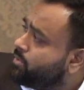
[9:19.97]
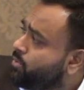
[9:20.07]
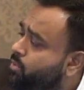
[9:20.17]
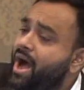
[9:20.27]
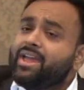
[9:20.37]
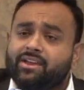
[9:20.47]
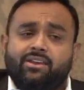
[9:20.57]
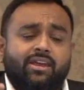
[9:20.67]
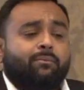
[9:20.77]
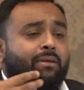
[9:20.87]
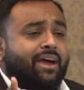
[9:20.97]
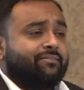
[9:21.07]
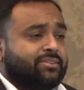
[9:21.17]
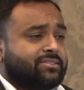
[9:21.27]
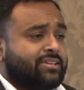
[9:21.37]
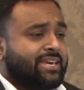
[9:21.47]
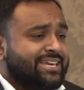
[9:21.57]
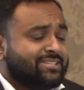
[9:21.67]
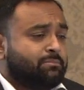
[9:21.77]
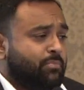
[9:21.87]
Why data privacy
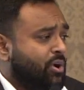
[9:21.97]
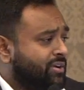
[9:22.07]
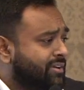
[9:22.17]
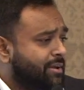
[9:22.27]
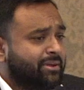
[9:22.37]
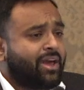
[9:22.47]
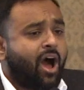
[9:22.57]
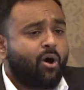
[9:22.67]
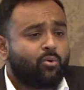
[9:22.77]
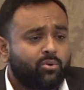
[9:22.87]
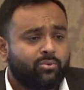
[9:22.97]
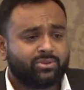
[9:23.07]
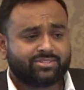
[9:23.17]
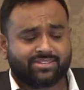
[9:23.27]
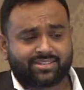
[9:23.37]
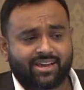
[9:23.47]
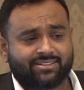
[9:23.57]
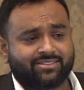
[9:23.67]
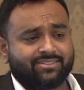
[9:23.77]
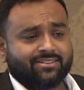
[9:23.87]
is important? I mean, how was
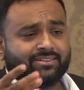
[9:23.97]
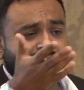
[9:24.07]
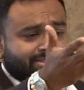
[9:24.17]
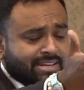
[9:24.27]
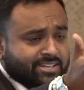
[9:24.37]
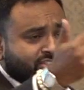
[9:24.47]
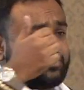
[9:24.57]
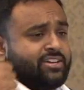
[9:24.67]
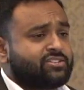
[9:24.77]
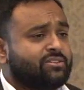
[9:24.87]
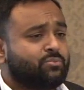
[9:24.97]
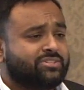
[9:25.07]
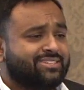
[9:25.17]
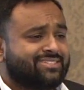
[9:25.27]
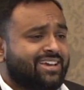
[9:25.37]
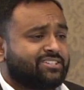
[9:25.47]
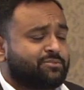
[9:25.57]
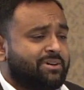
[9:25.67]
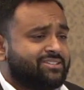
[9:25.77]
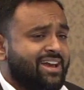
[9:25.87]
discussed? The legislation was
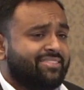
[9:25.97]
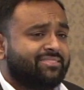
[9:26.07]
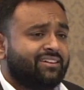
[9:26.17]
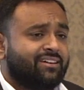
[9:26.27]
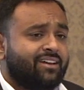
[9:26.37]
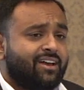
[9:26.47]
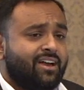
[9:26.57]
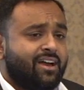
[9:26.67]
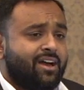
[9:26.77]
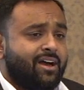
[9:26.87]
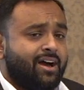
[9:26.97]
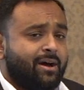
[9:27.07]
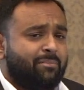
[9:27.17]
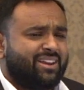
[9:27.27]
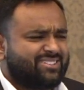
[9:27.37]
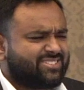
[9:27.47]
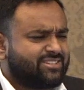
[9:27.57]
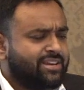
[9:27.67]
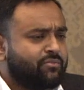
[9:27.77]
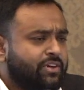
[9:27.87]
discussed by Jayanta, but I'll just
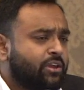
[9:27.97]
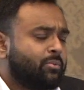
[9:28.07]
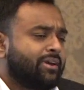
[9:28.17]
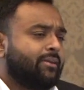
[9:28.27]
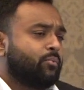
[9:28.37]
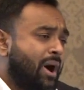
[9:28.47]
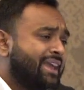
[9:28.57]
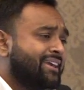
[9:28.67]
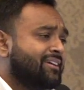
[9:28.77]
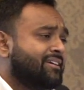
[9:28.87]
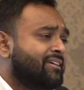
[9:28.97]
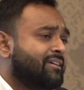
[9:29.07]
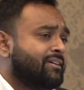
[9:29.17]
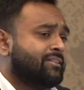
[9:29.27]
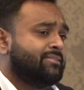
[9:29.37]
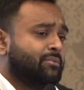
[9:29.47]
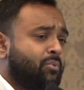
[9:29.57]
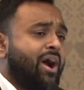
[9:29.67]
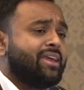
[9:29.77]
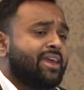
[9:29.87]
tell you very quickly why. The
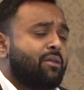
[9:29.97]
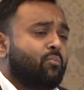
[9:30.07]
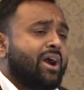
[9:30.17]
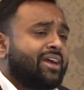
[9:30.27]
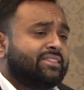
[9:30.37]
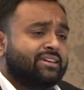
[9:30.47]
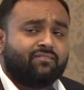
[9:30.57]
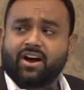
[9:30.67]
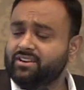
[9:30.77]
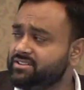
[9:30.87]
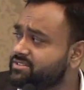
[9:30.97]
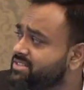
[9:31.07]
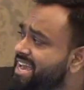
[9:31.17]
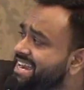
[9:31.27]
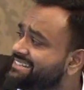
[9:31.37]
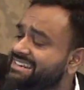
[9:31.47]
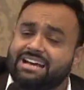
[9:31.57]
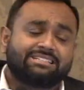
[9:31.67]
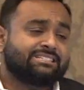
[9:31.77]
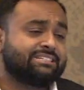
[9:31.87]
why and why are the advantages?
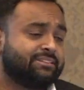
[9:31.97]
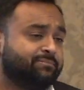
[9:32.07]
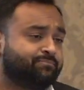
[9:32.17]
Trust.